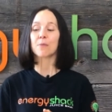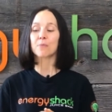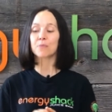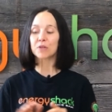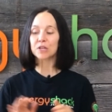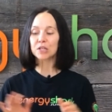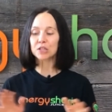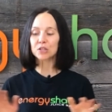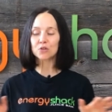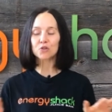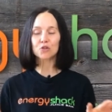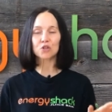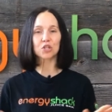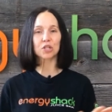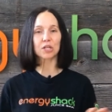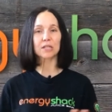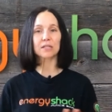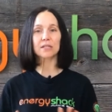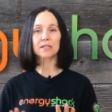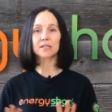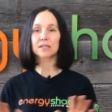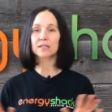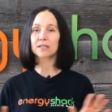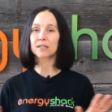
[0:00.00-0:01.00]
These are
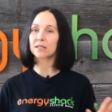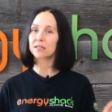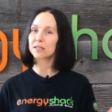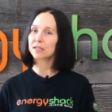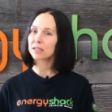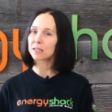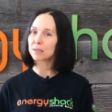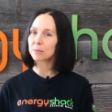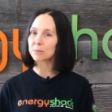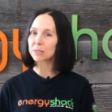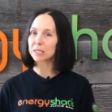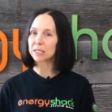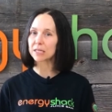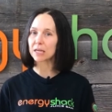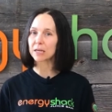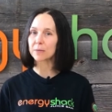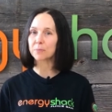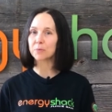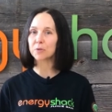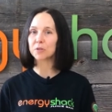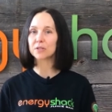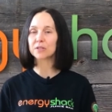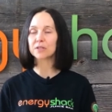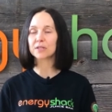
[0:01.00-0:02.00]
just some
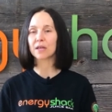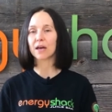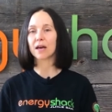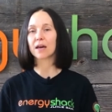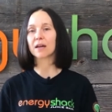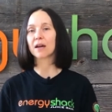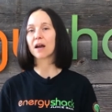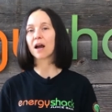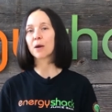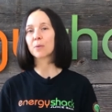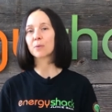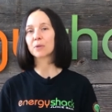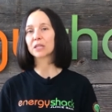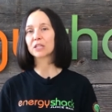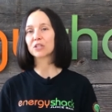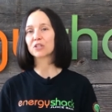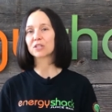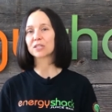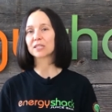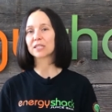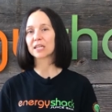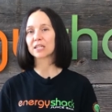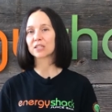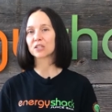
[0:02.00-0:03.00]
staples that I would
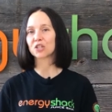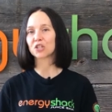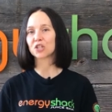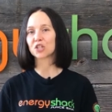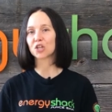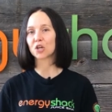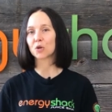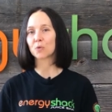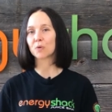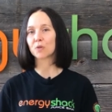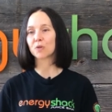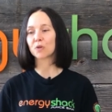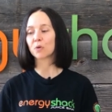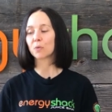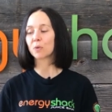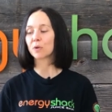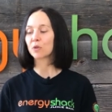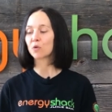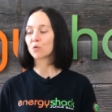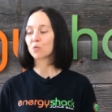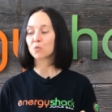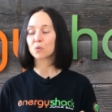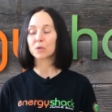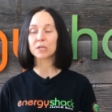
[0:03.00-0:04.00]
just like to share with you
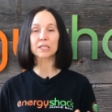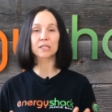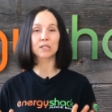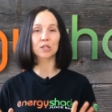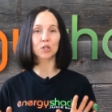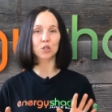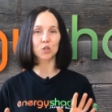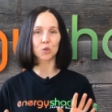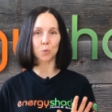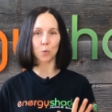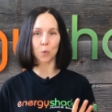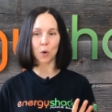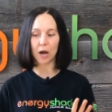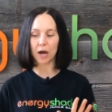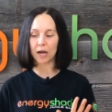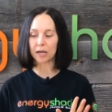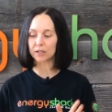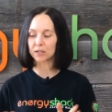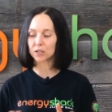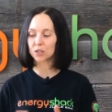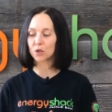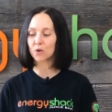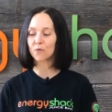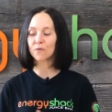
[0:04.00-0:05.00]
and the reasons why.
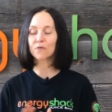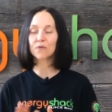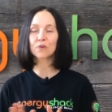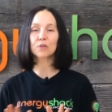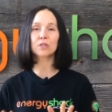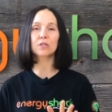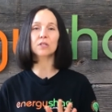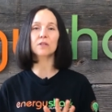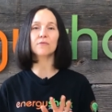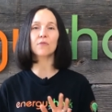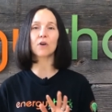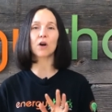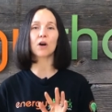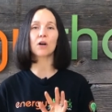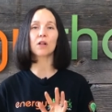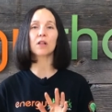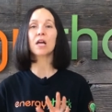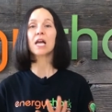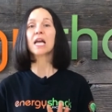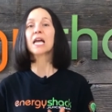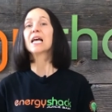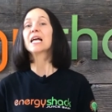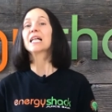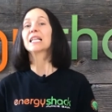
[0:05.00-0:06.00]
So first of all,
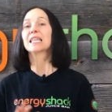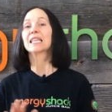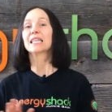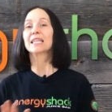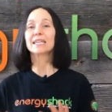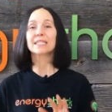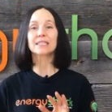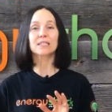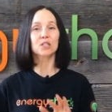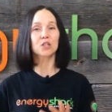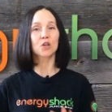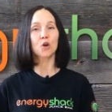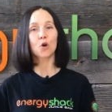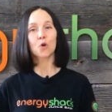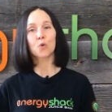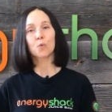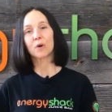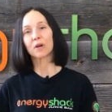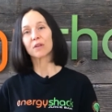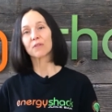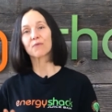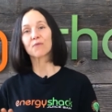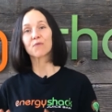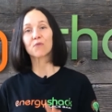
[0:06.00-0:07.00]
let's go
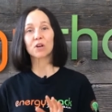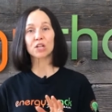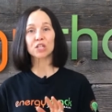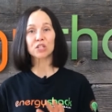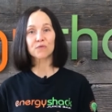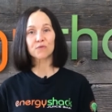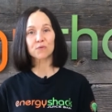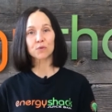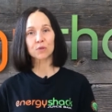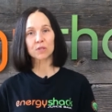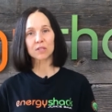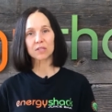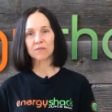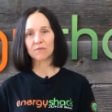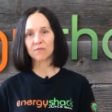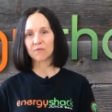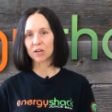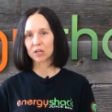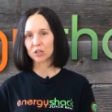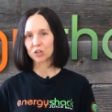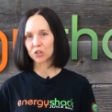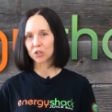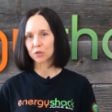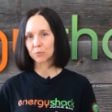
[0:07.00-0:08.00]
with fresh fruits and
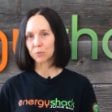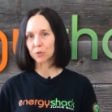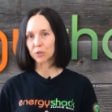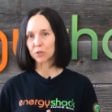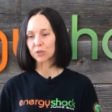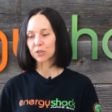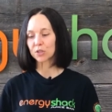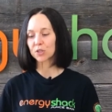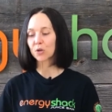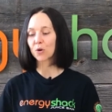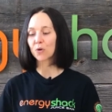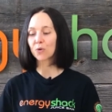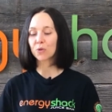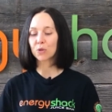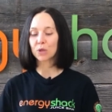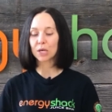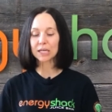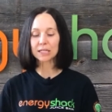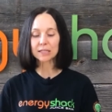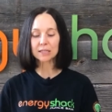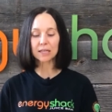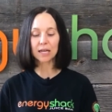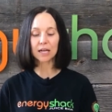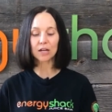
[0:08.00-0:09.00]
vegetables. So
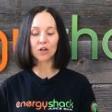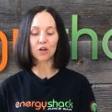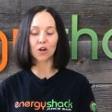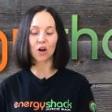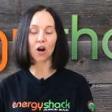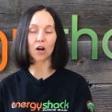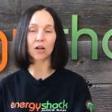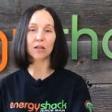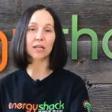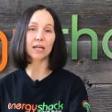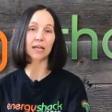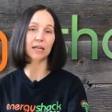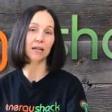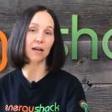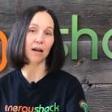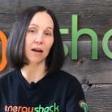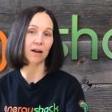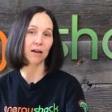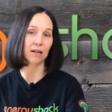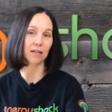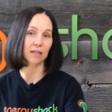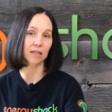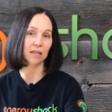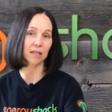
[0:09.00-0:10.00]
things like garlic,
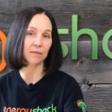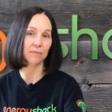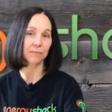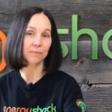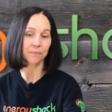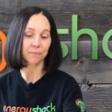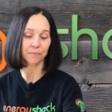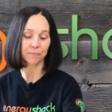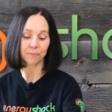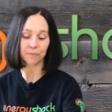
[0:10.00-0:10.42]
onion,